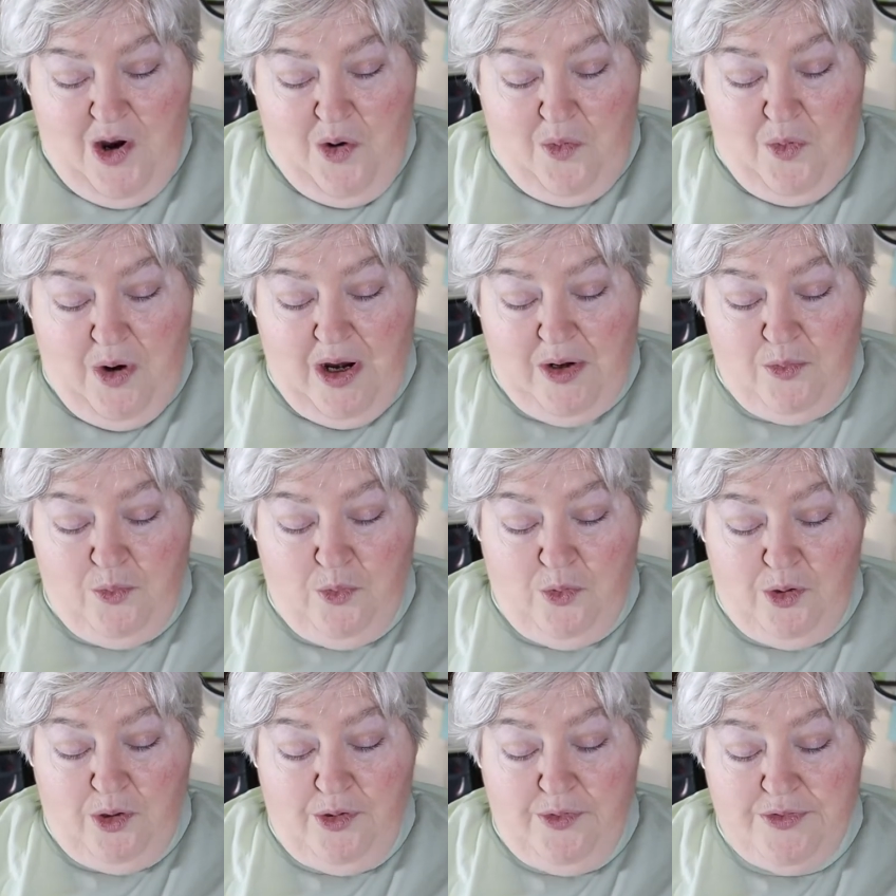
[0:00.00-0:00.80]
Red
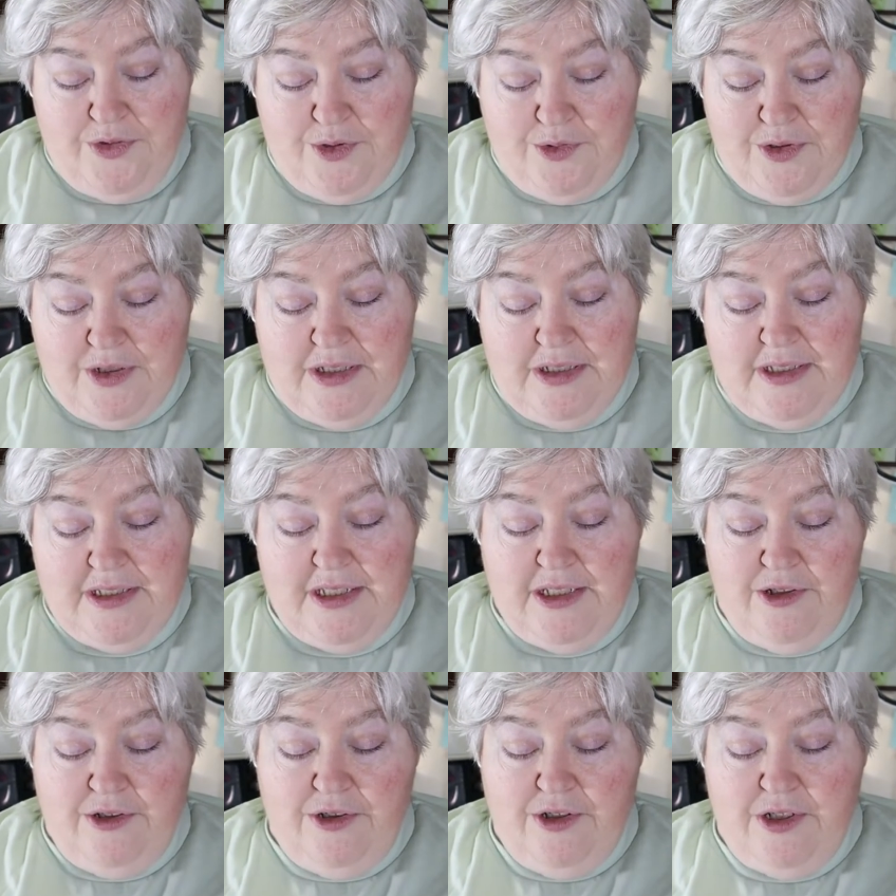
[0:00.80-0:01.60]
wolves are
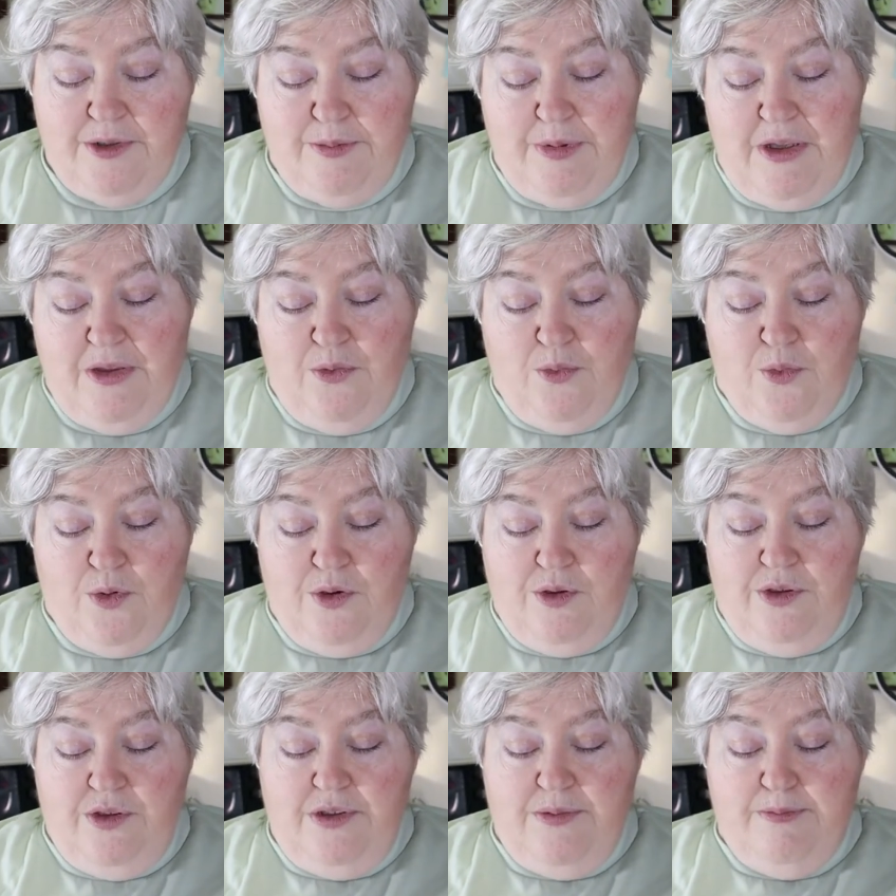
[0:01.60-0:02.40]
considered to be the
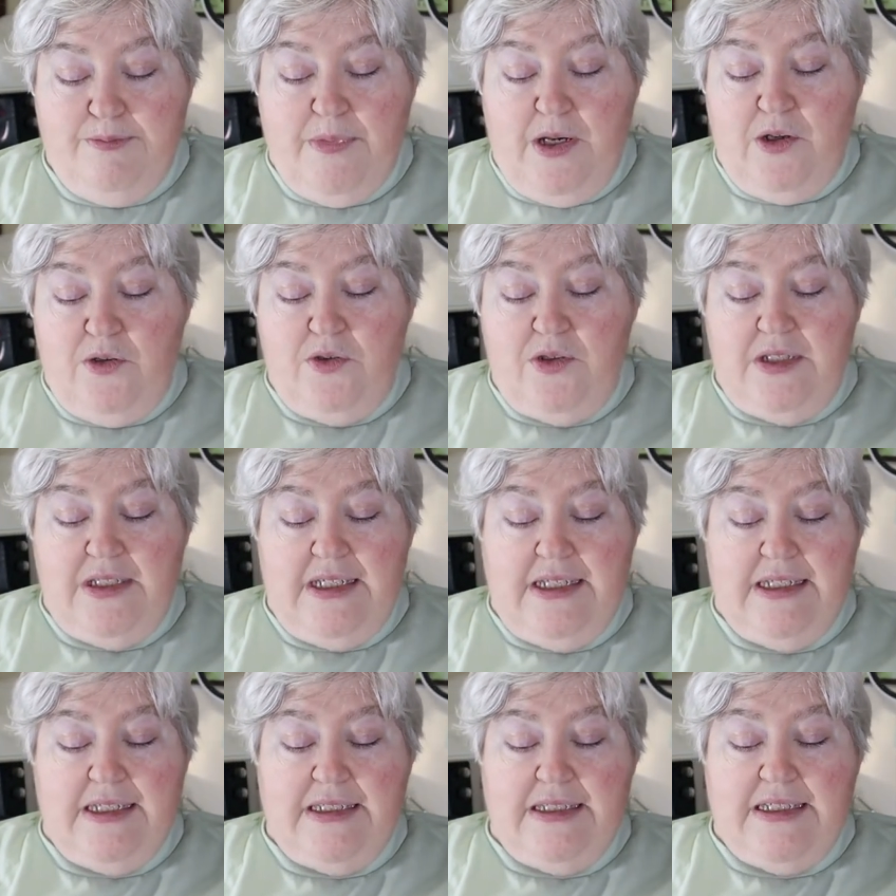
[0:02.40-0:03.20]
world's
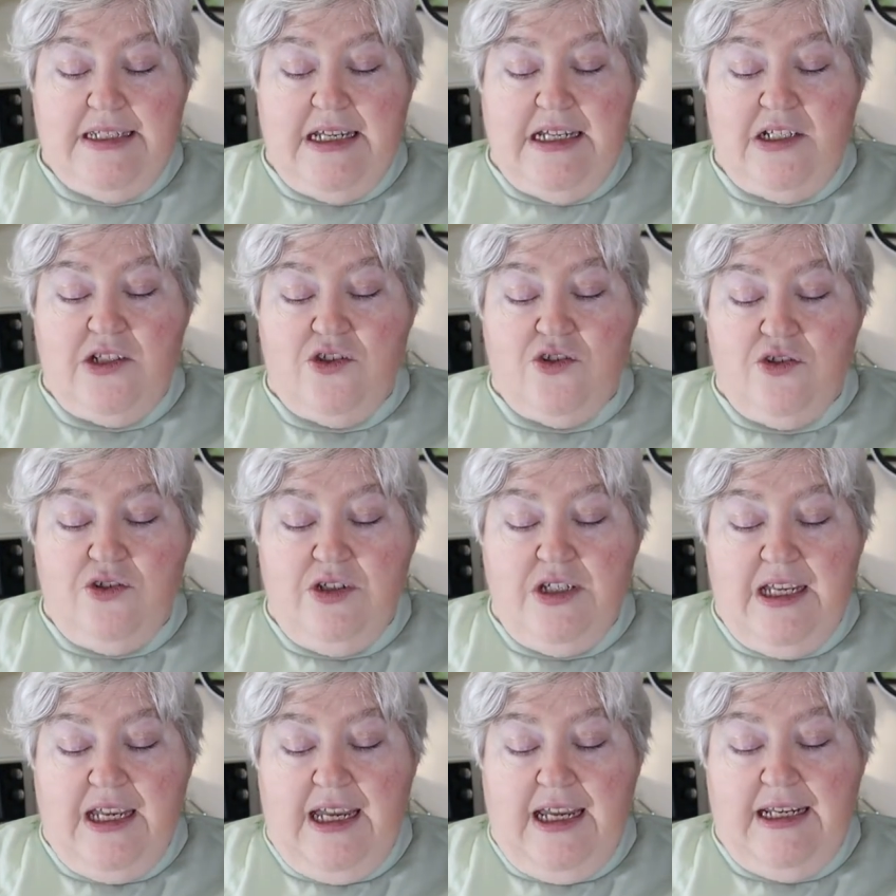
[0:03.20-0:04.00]
most
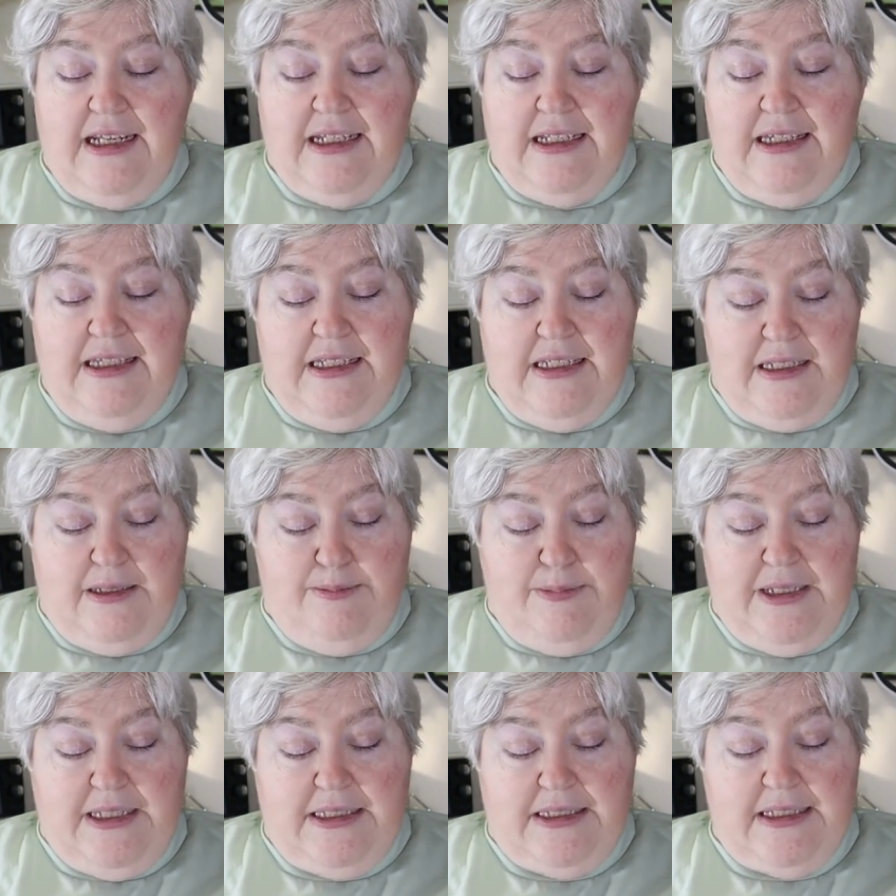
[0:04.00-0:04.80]
endangered canid
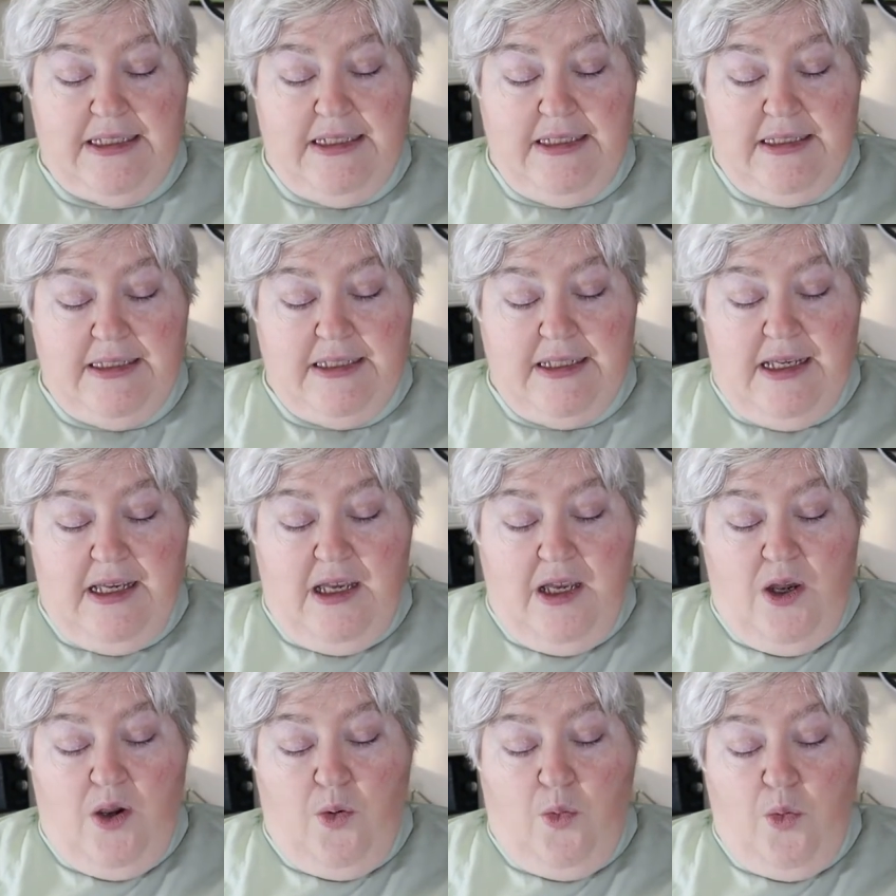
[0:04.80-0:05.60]
species,
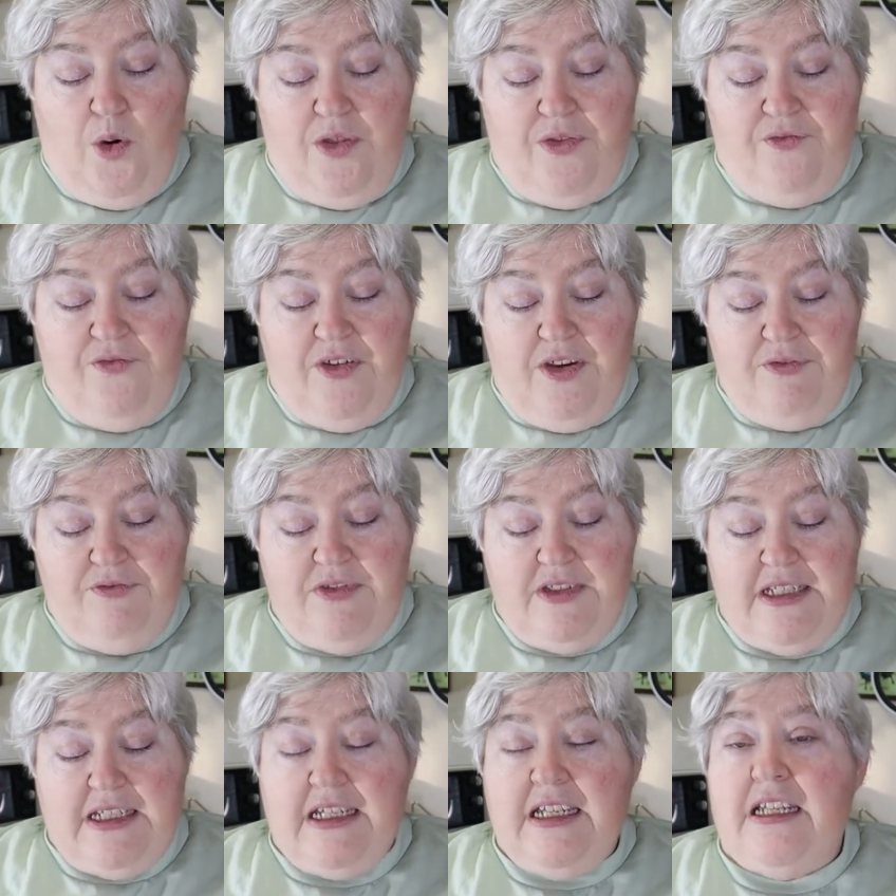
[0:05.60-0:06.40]
with
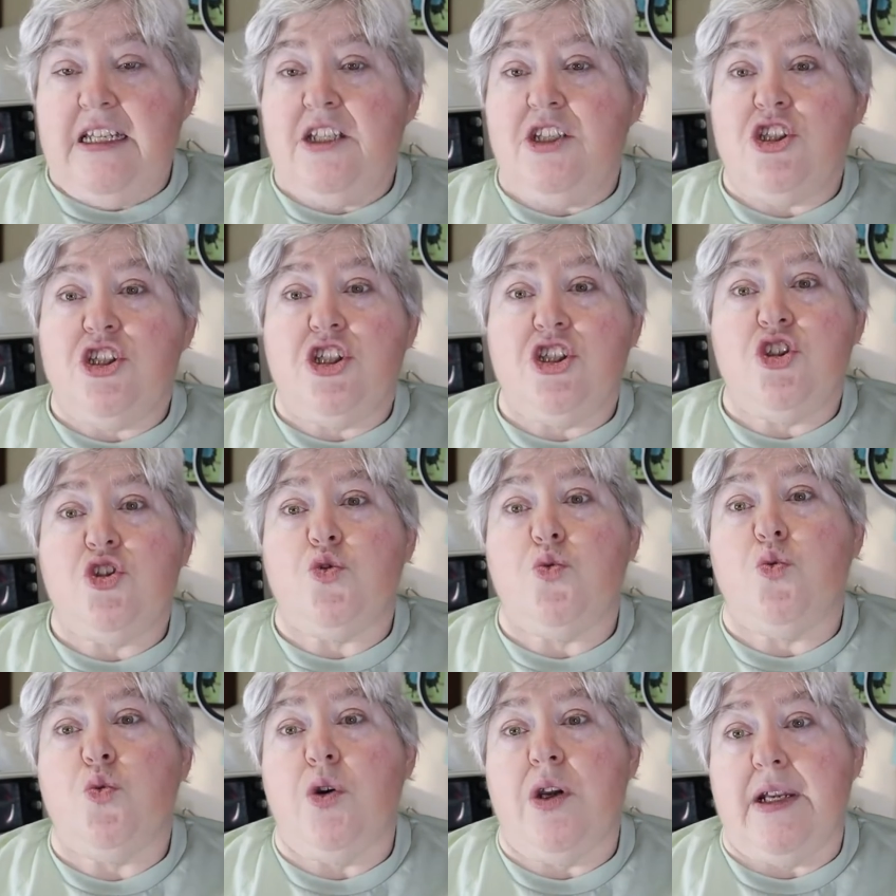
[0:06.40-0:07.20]
15 to
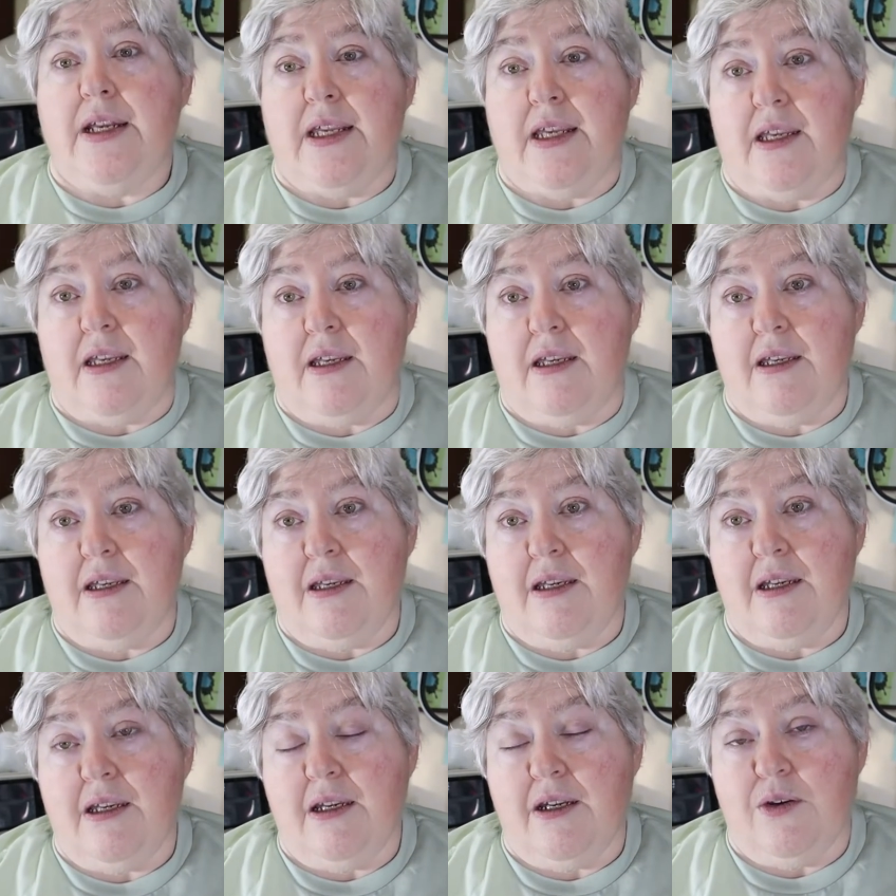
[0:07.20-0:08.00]
20
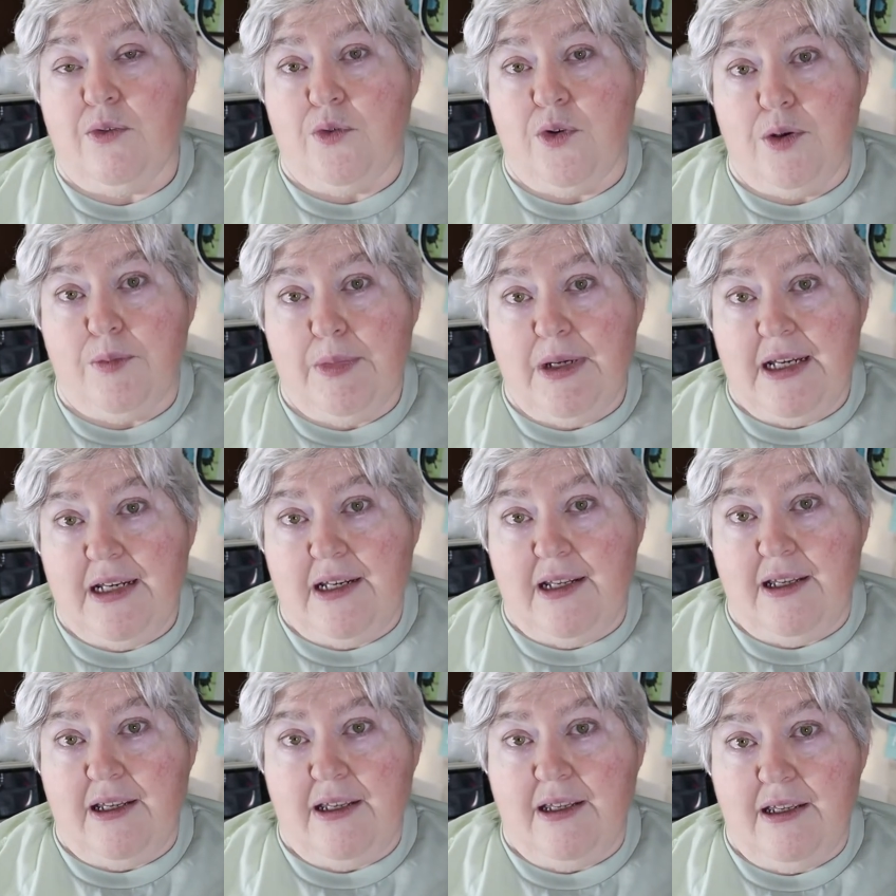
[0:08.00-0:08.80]

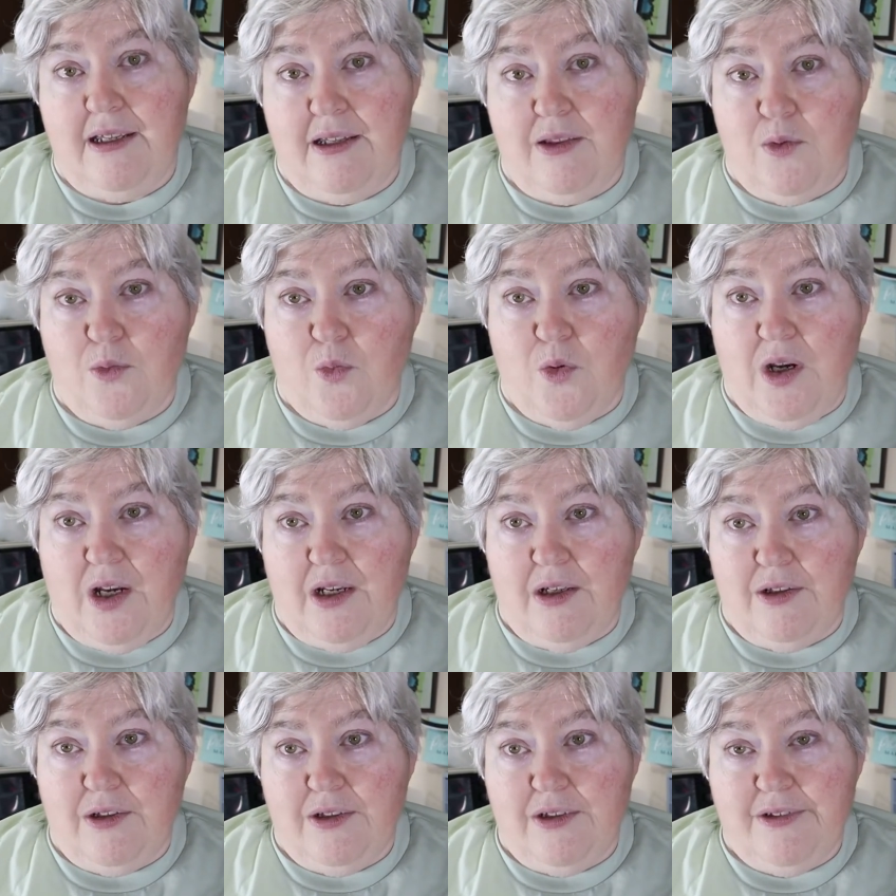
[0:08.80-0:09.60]
remaining in the
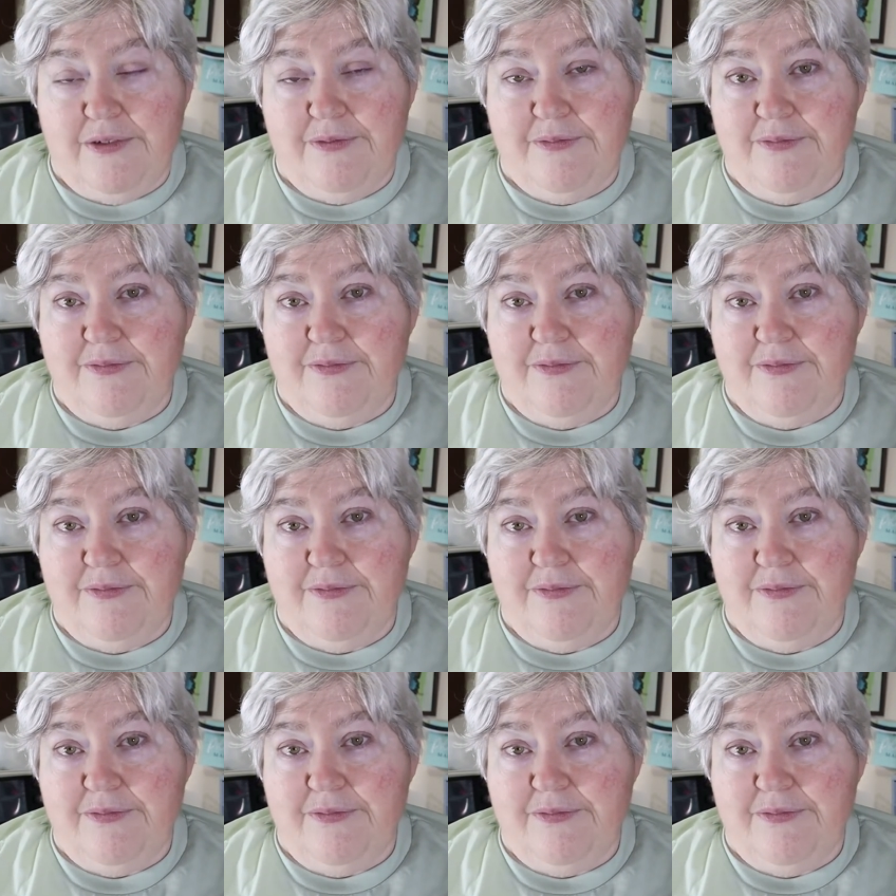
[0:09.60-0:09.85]
wild.